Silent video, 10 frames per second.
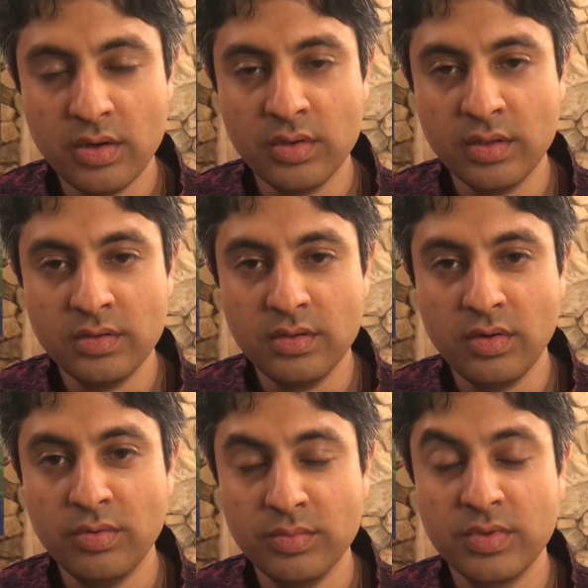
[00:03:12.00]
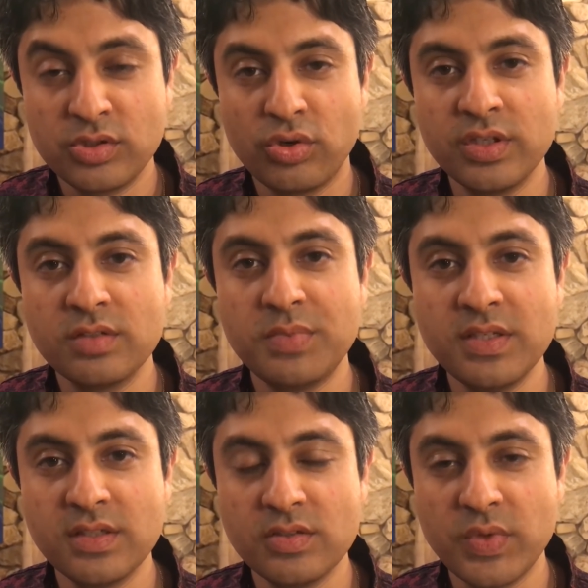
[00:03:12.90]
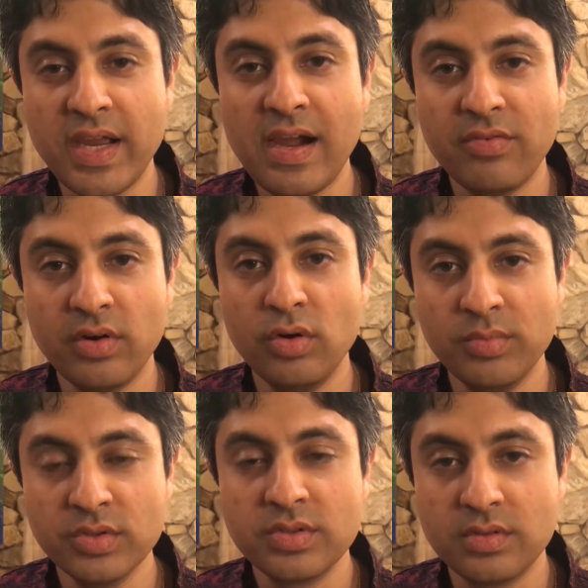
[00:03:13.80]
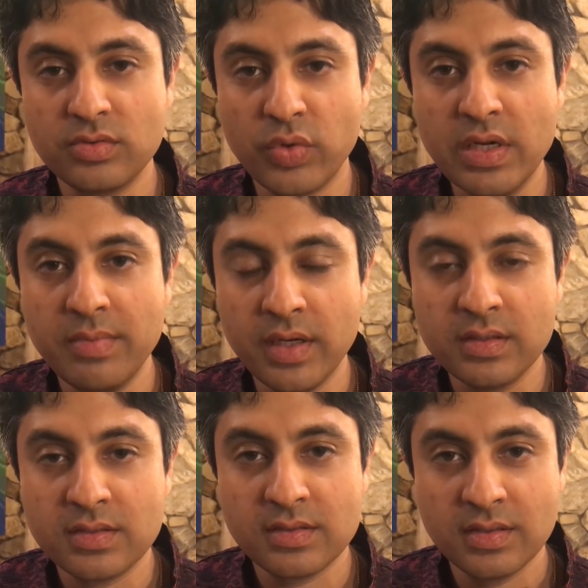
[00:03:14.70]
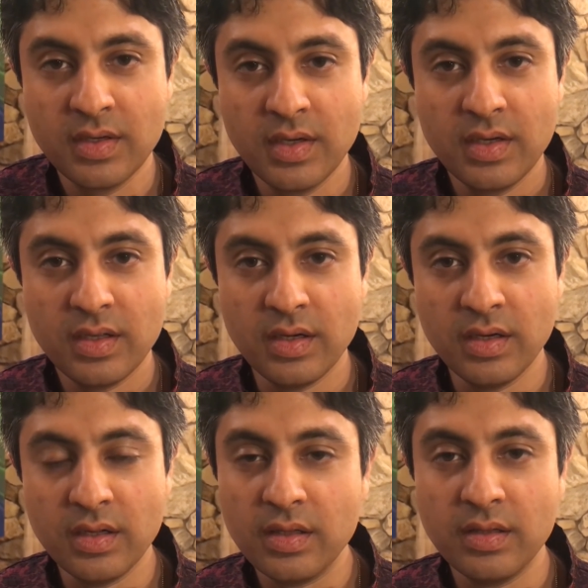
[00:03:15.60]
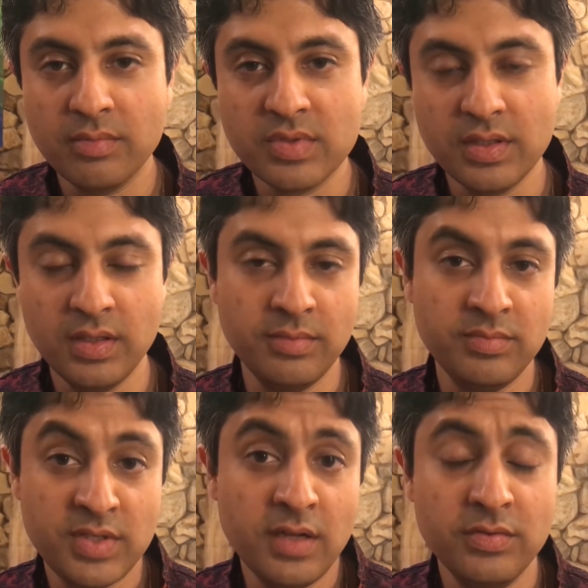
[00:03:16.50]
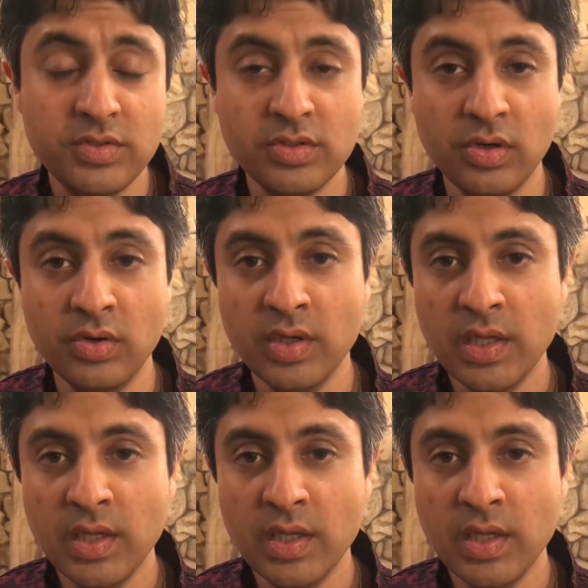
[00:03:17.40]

The shortest pieces we have are almost 20 minutes in themselves. So,